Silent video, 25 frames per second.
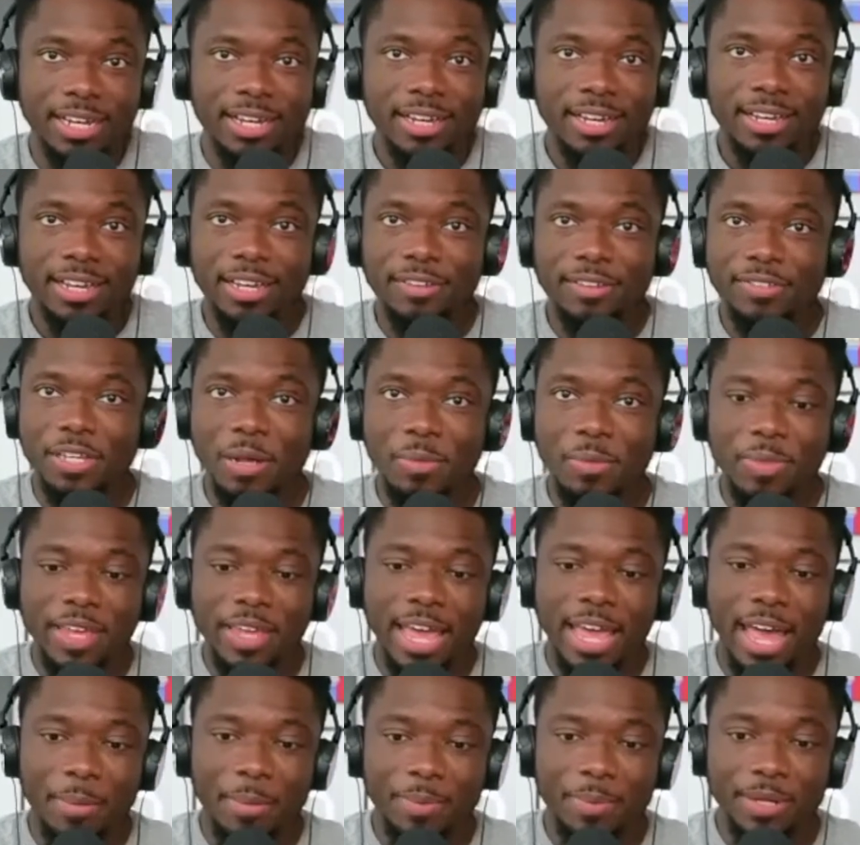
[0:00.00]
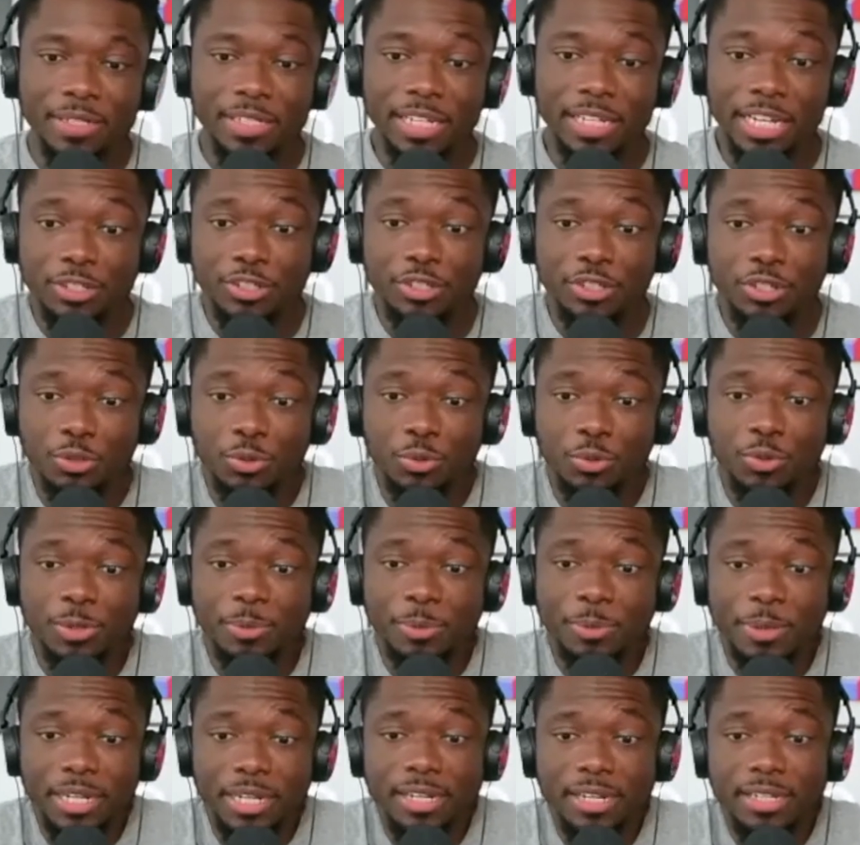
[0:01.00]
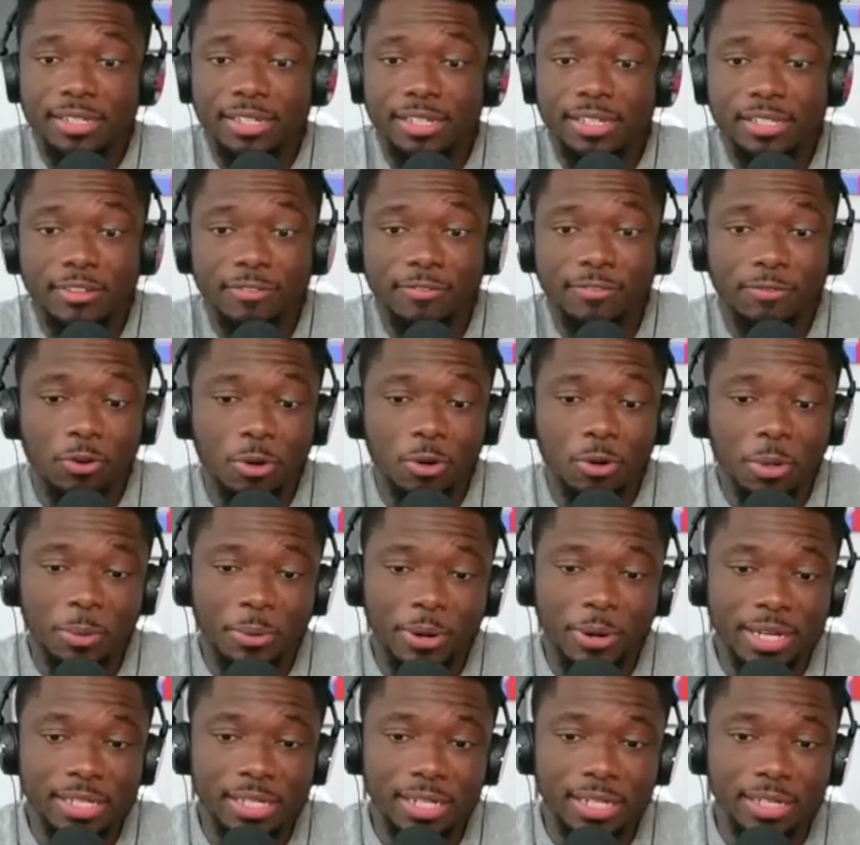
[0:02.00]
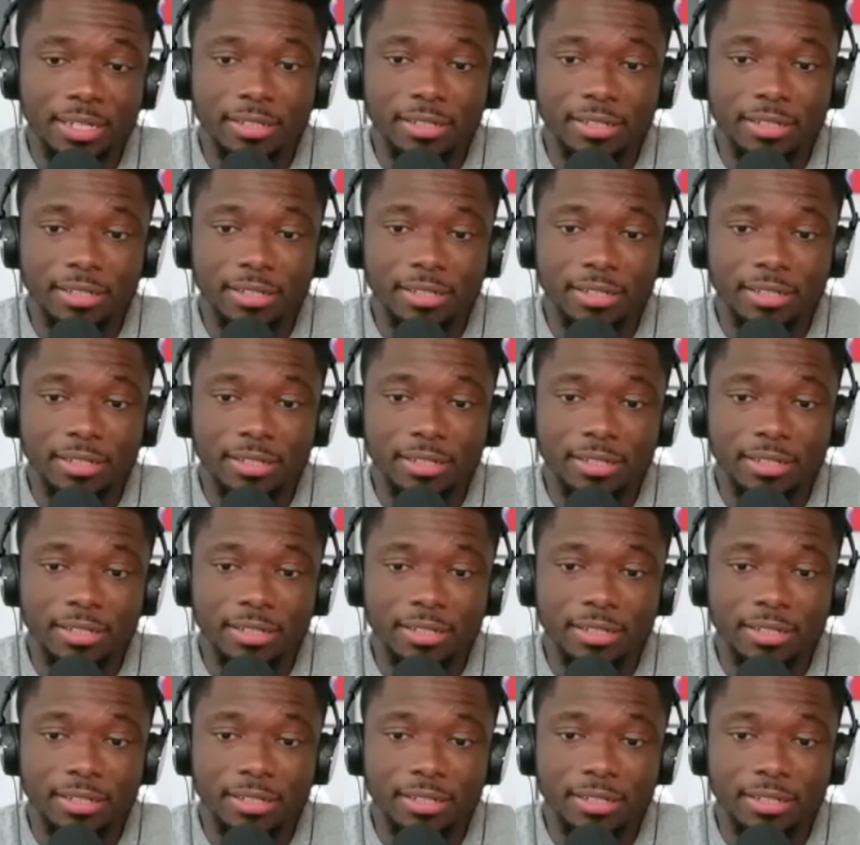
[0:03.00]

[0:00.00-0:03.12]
If something happens, it's news because he's a former president.